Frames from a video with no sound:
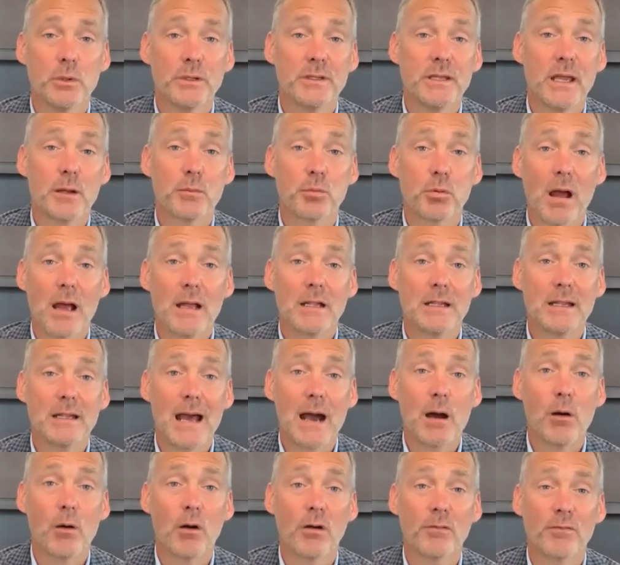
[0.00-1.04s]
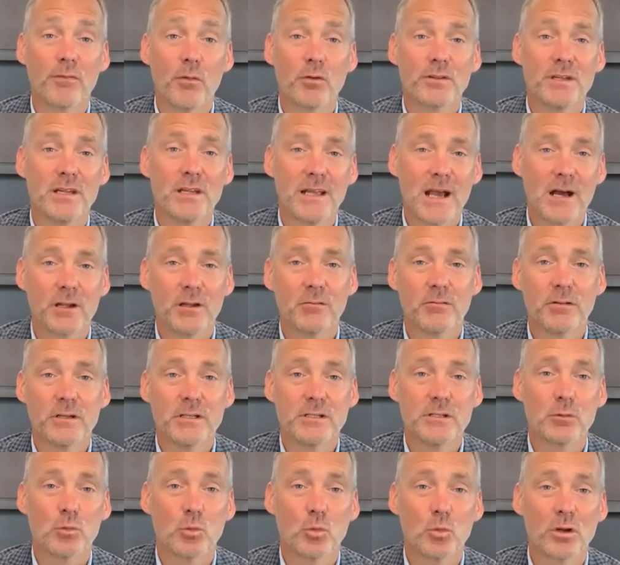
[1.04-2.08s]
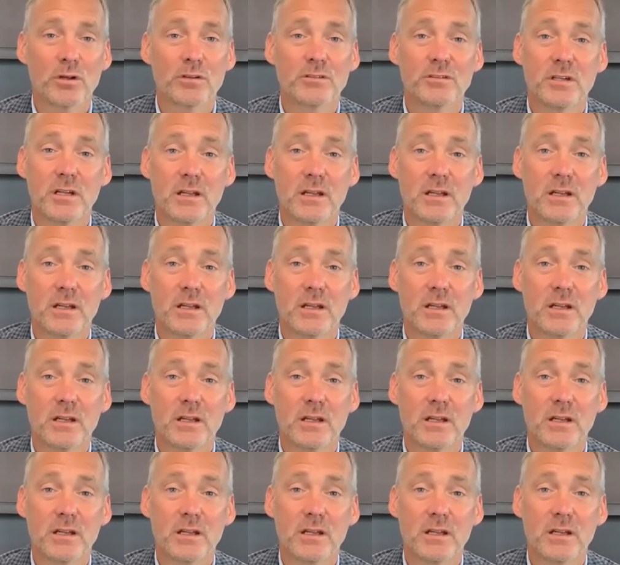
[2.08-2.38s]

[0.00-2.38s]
We take pride in how our 14-county region works